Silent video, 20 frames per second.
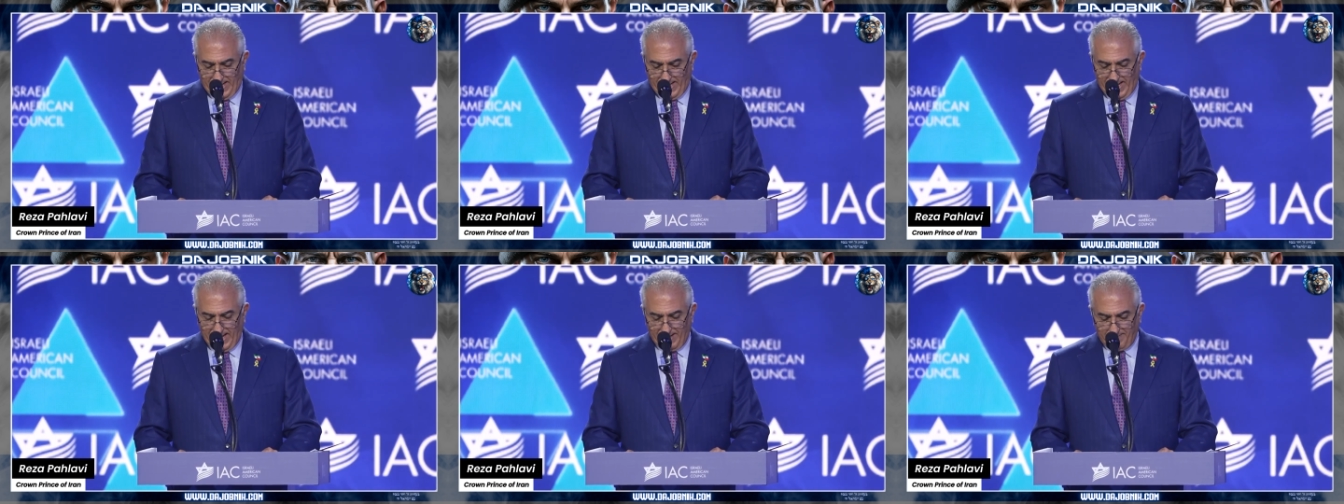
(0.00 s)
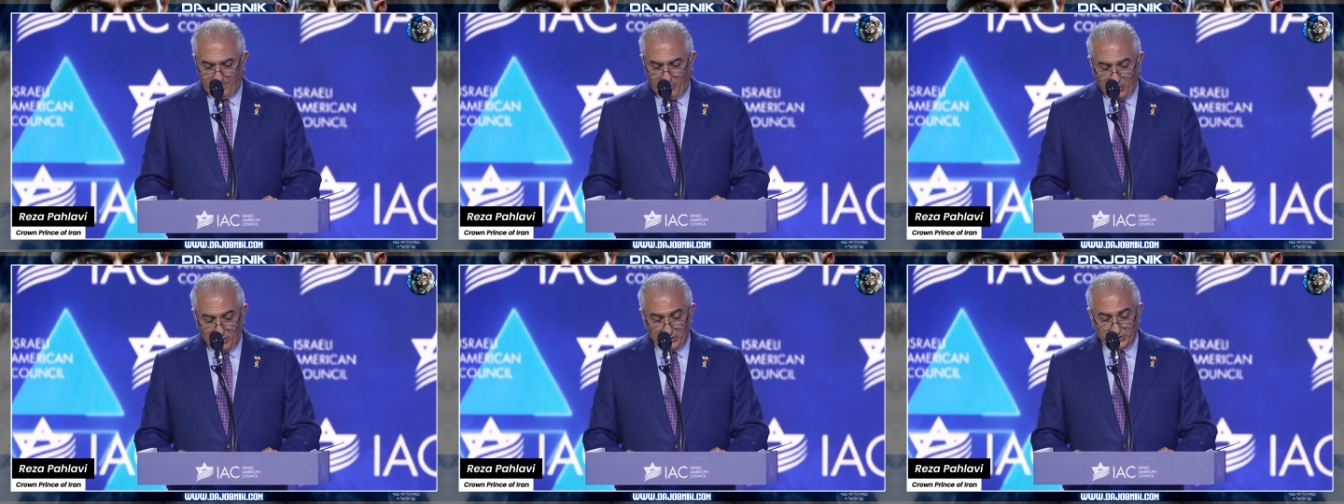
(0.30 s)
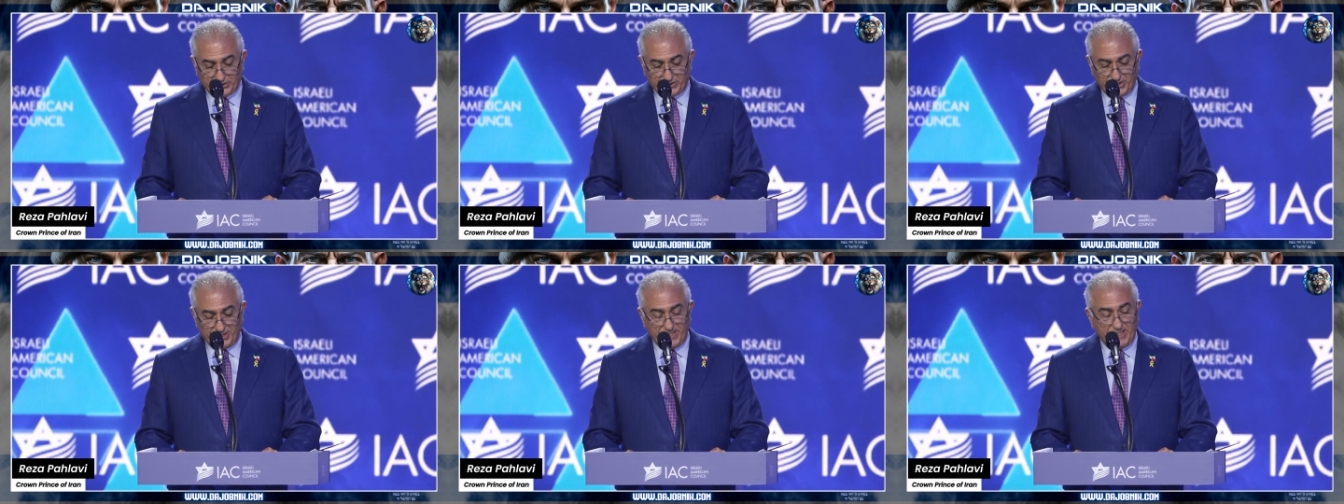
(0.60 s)
and
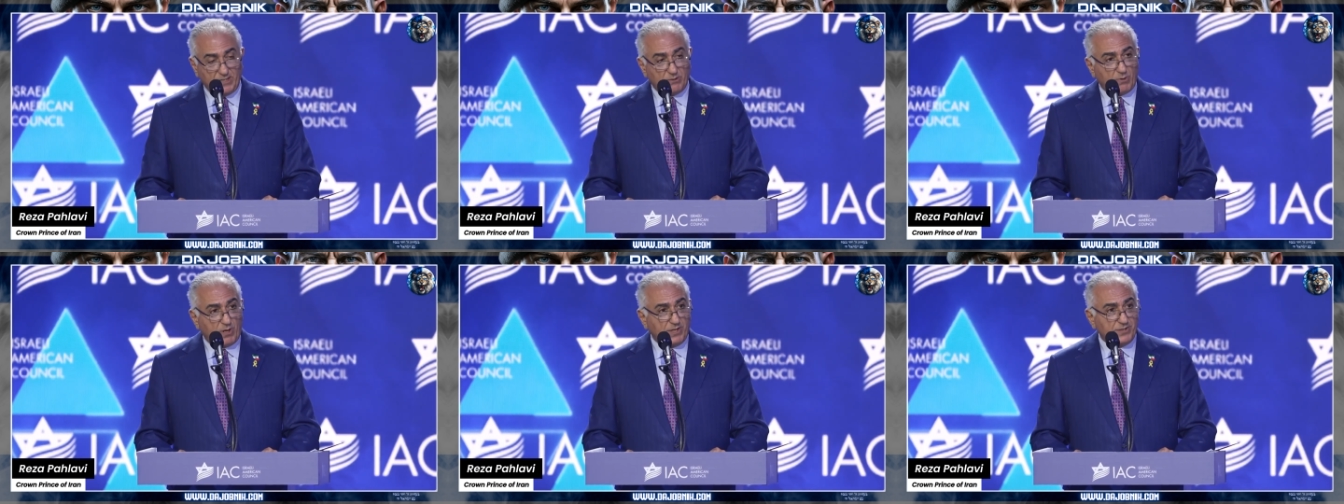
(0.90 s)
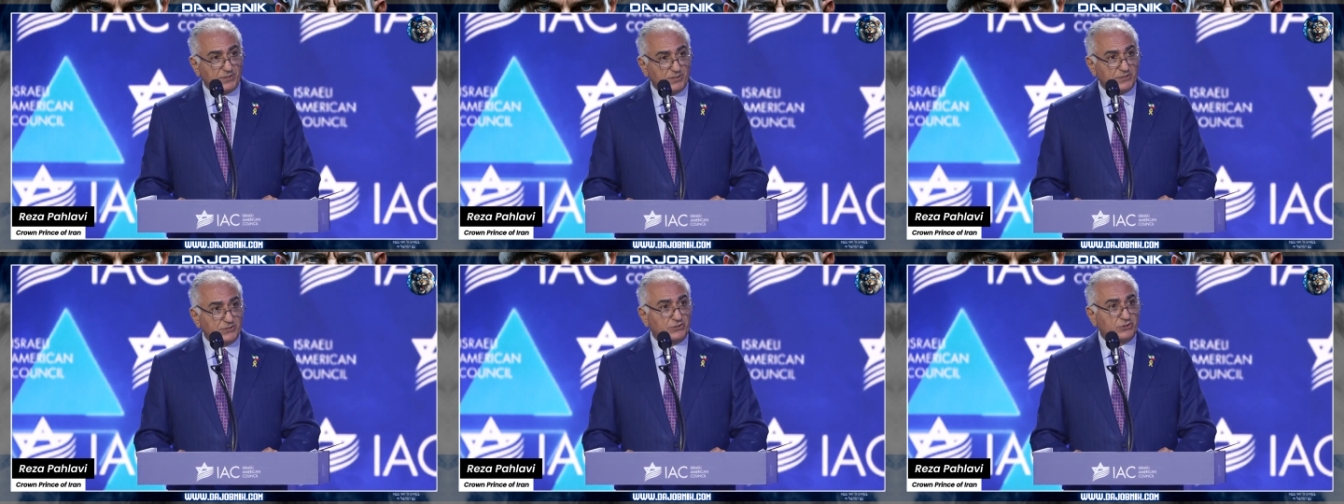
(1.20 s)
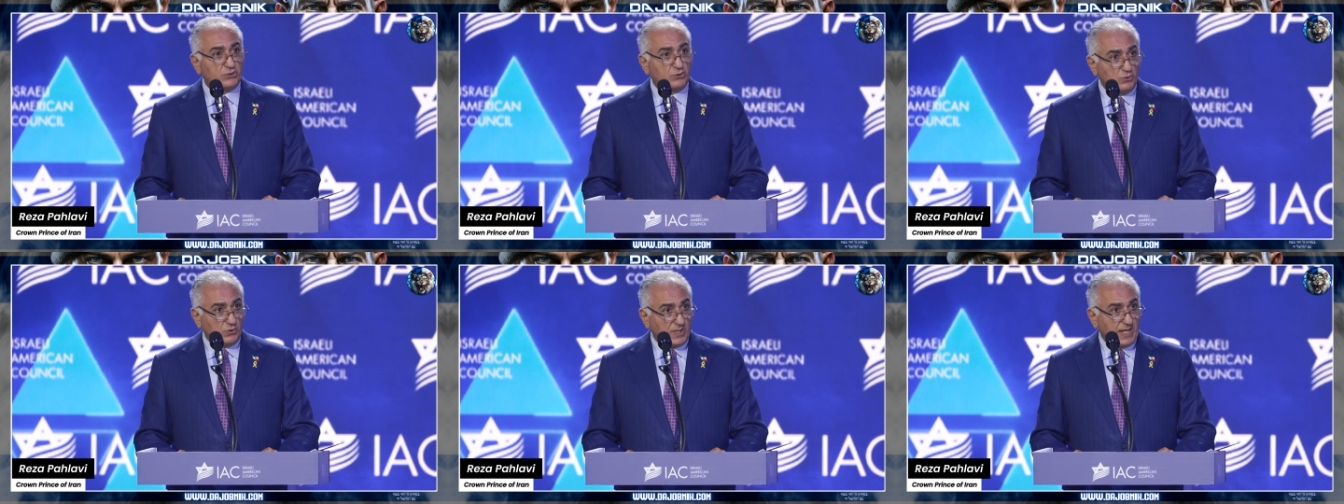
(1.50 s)
poison Iranian
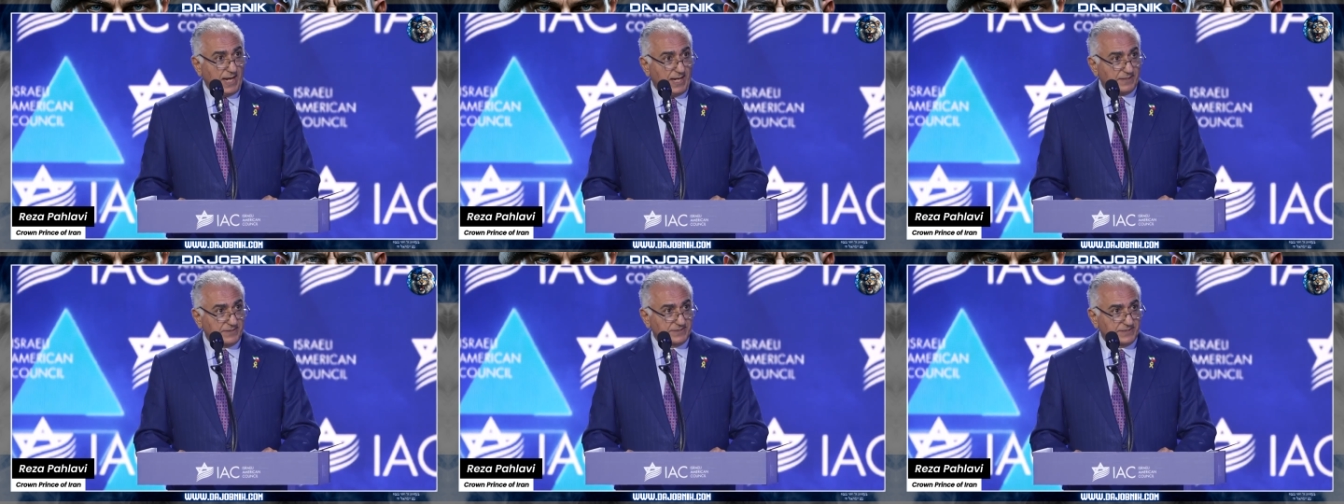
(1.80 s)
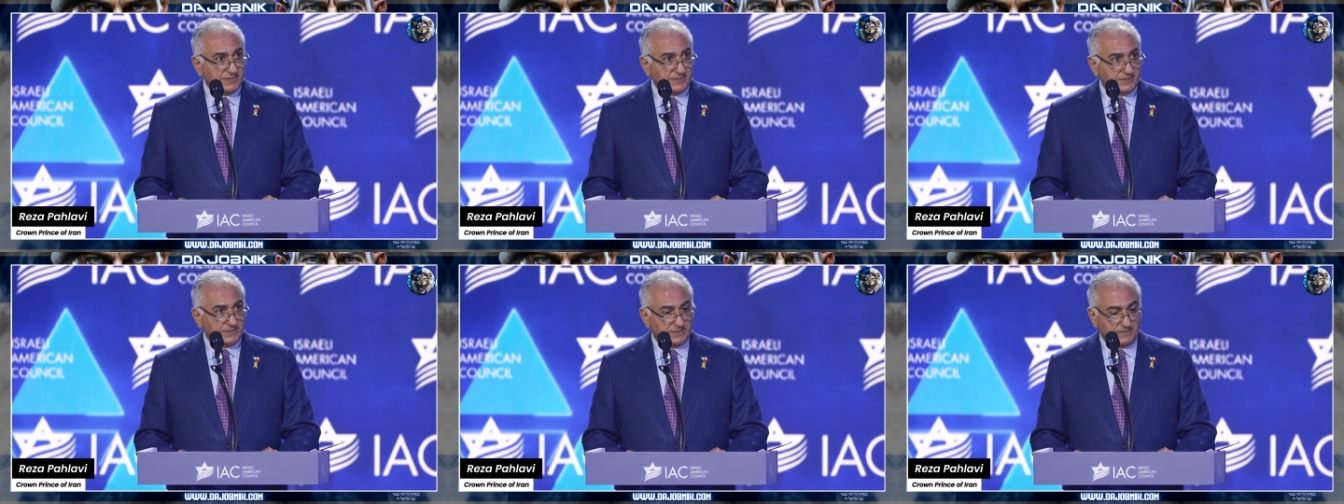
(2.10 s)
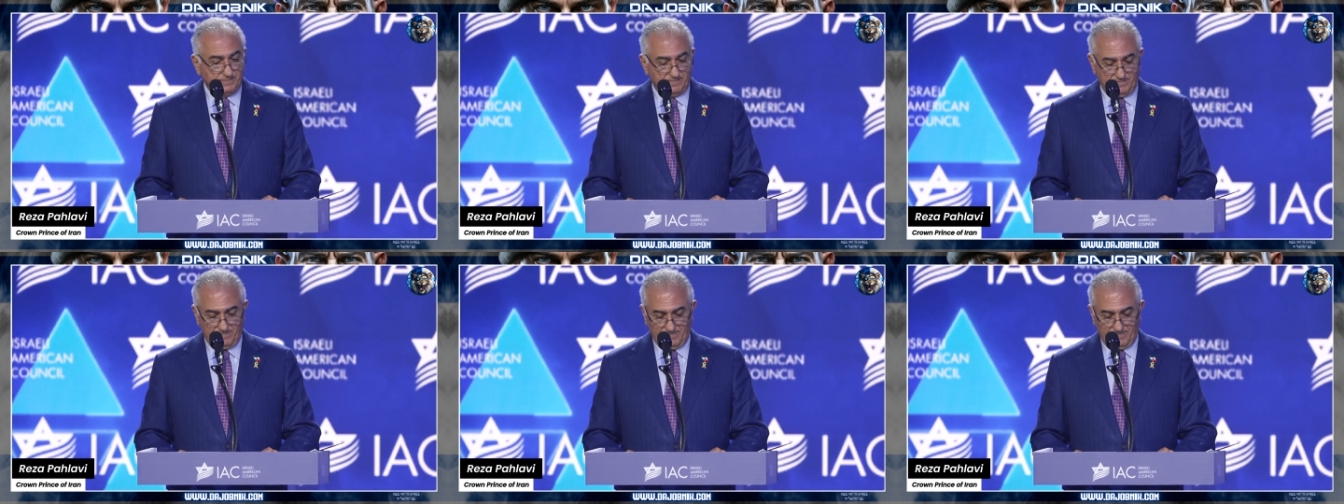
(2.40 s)
schoolhouses.